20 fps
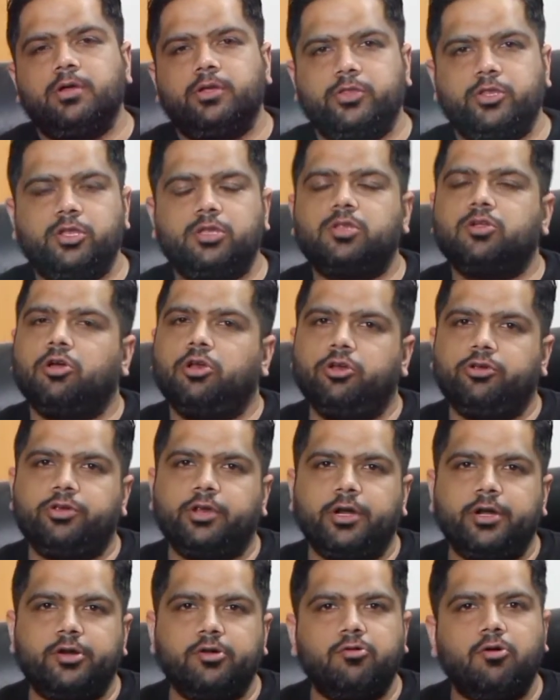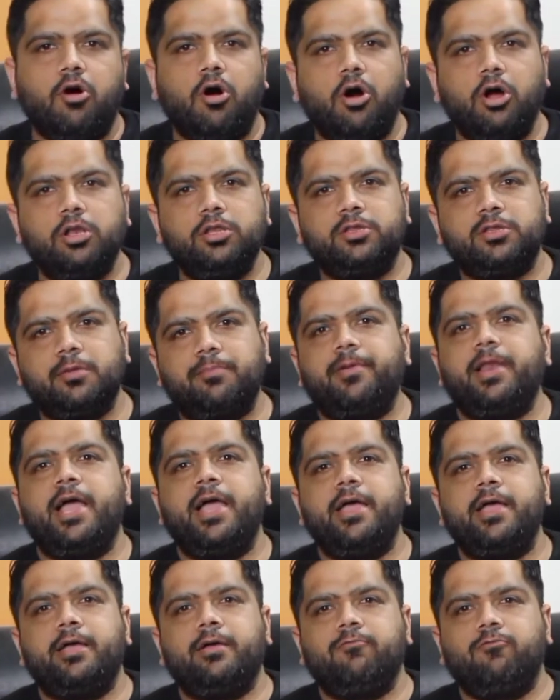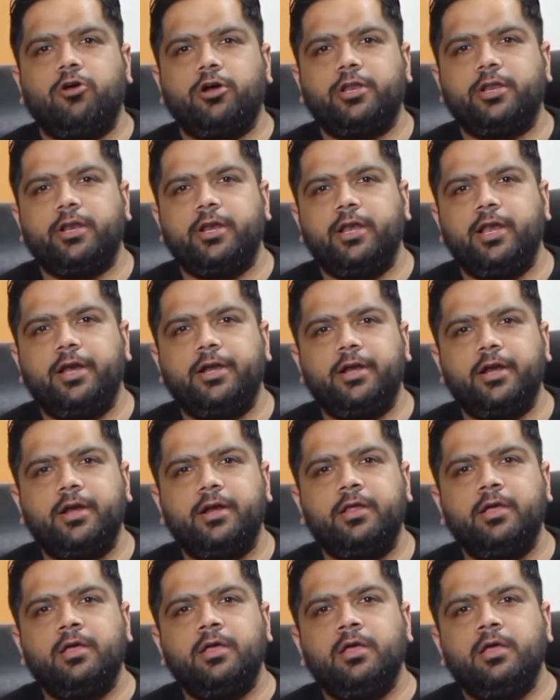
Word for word: the solution to all supply water related